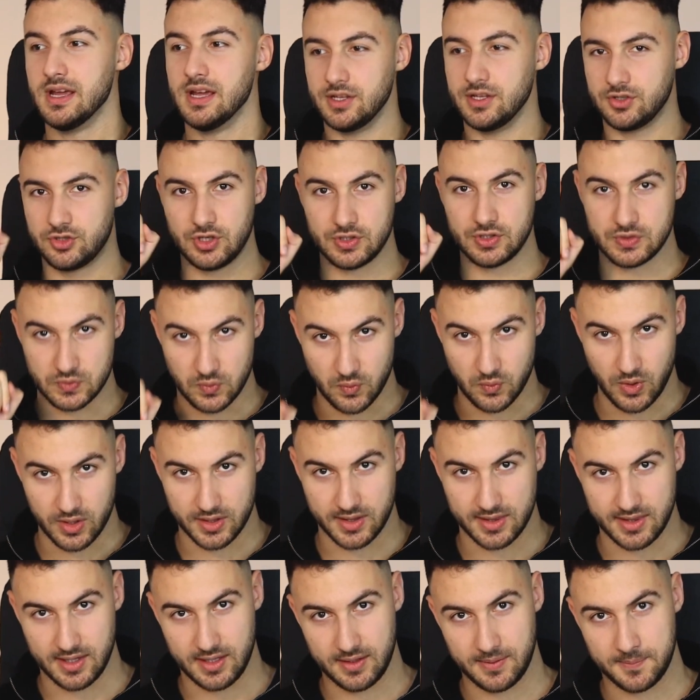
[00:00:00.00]
It's just one
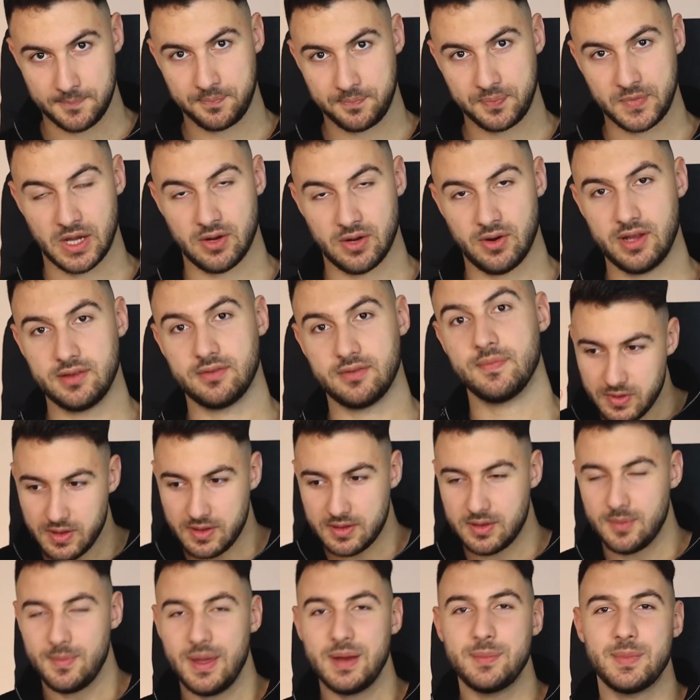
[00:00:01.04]
thing, all right?
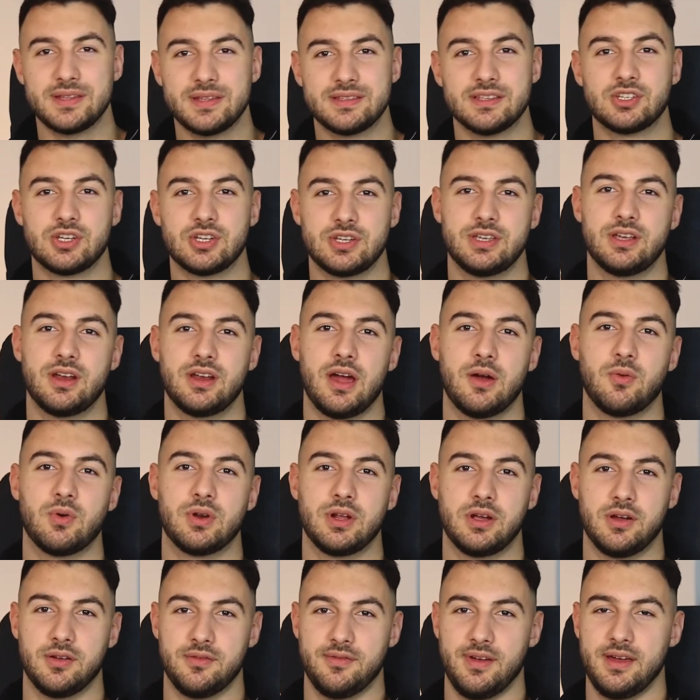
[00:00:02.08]
The main message here I want
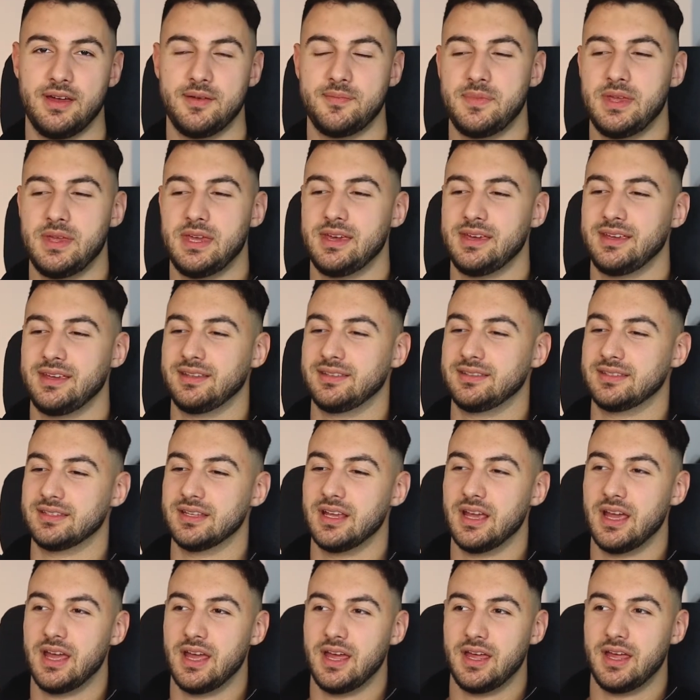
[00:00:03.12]
to convey is
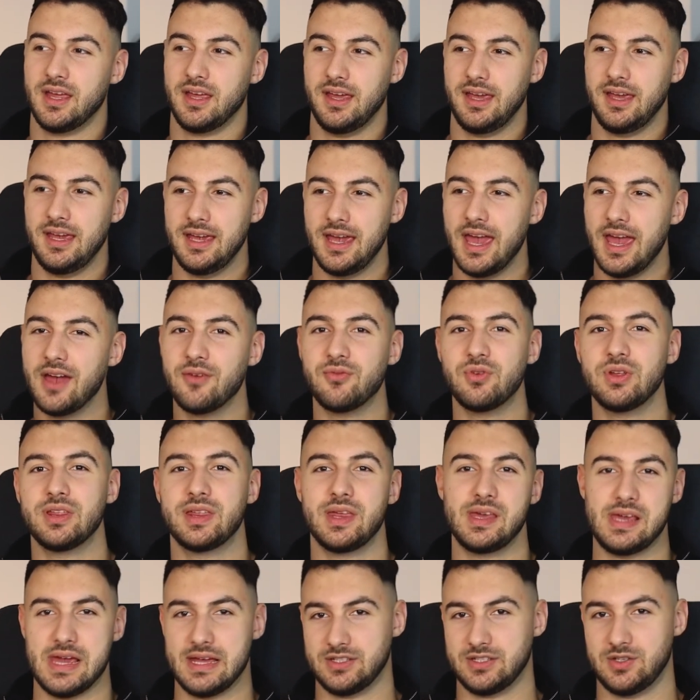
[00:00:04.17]

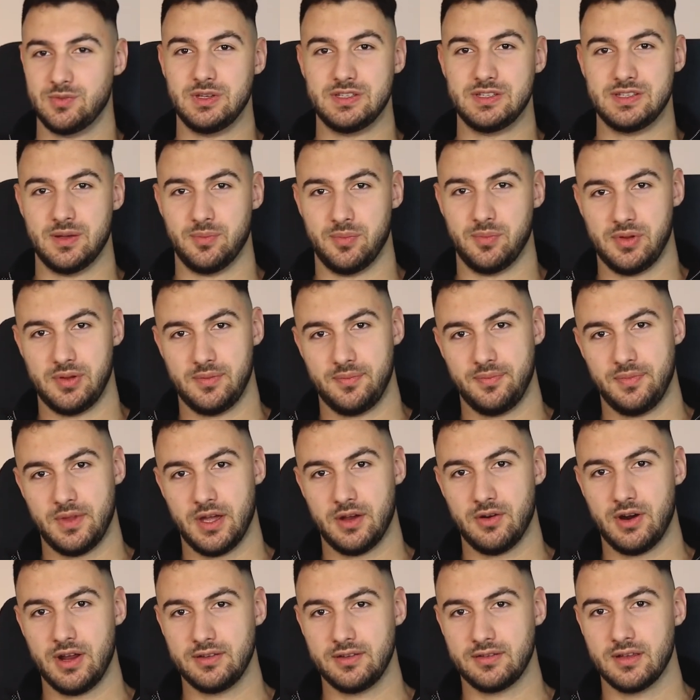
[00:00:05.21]
everything has to be simple,
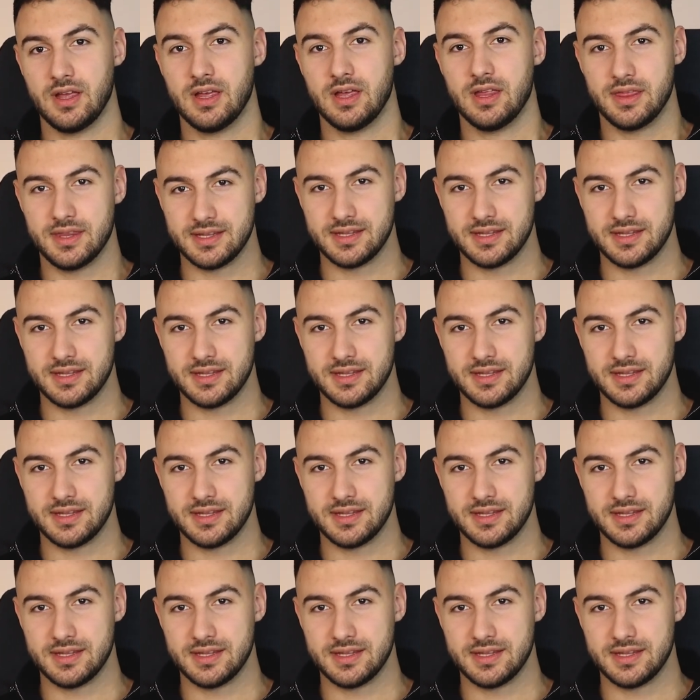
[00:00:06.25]
all right?